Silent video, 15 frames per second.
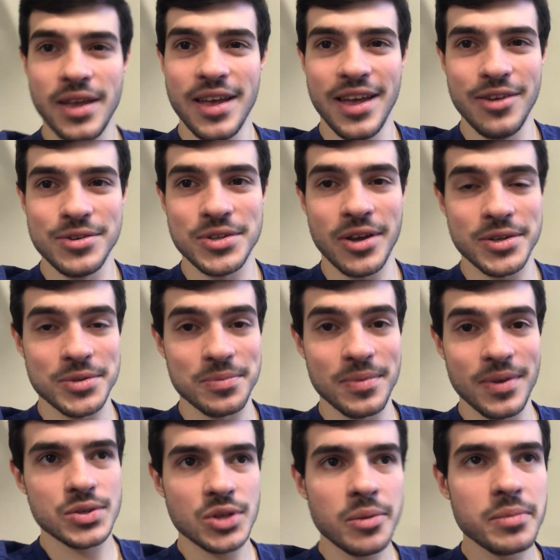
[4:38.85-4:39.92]
It was awesome.
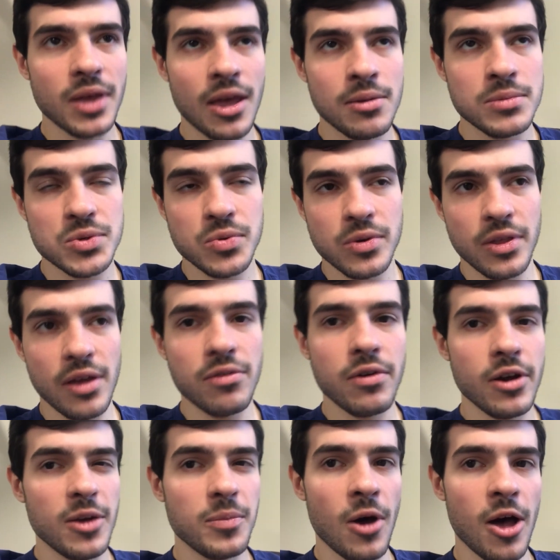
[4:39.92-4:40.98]
Some games were like
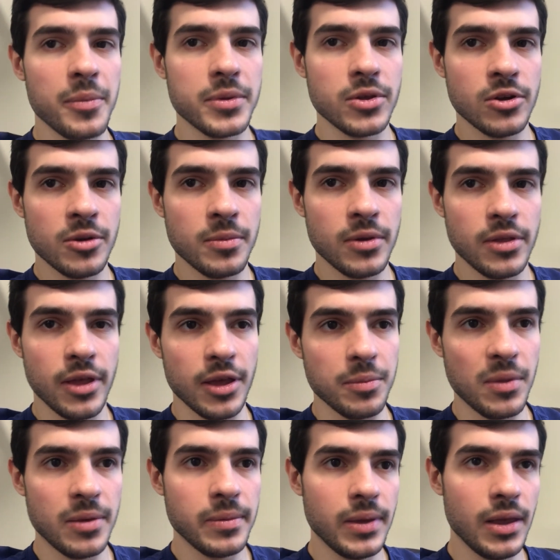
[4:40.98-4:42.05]
very popular, but like
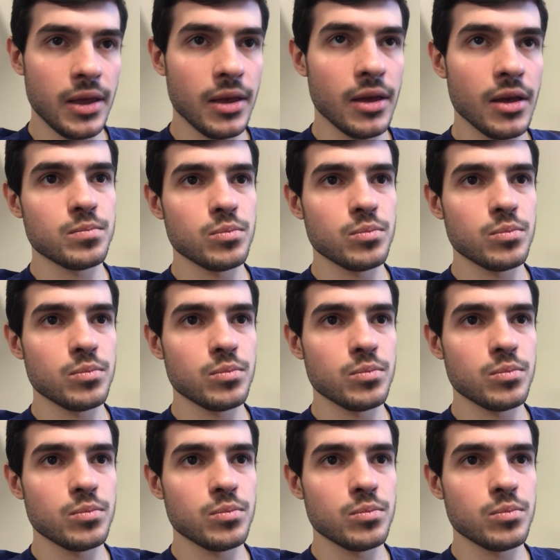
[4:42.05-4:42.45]
maybe